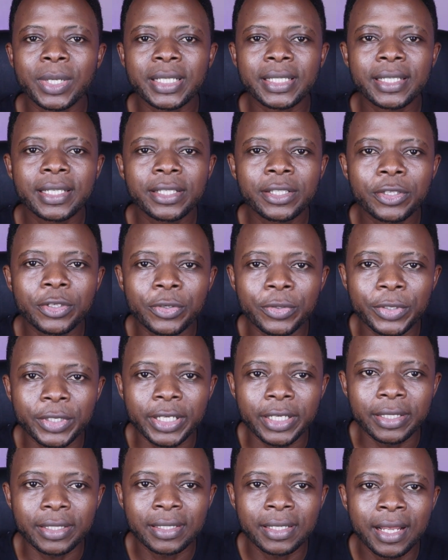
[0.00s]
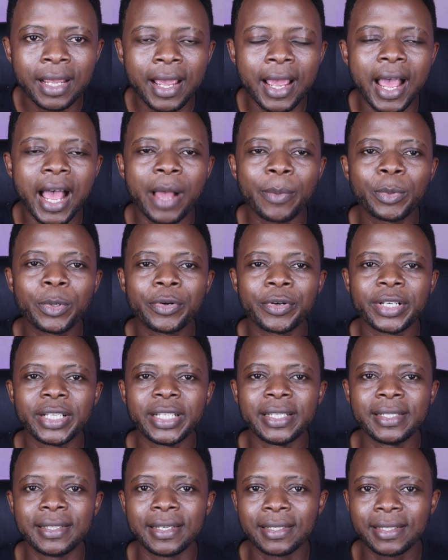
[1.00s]
assist users, Apple
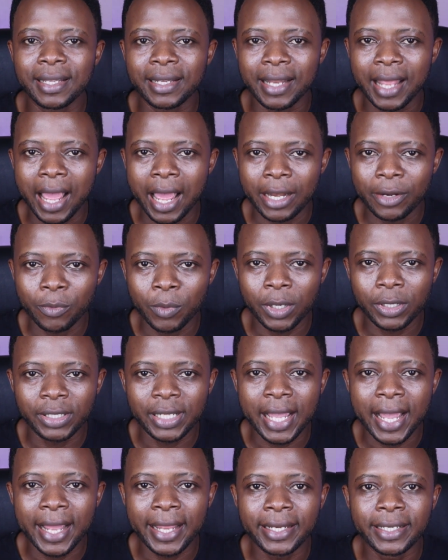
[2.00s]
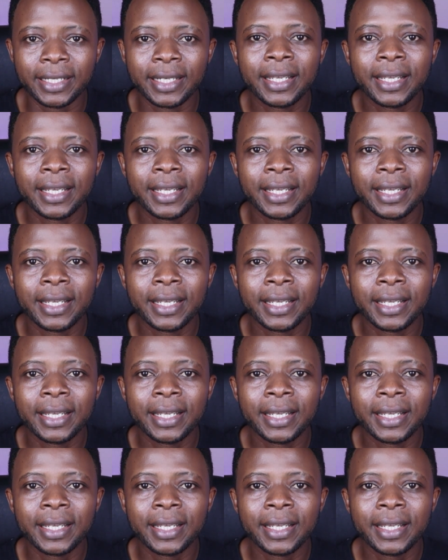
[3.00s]
releases an annual guide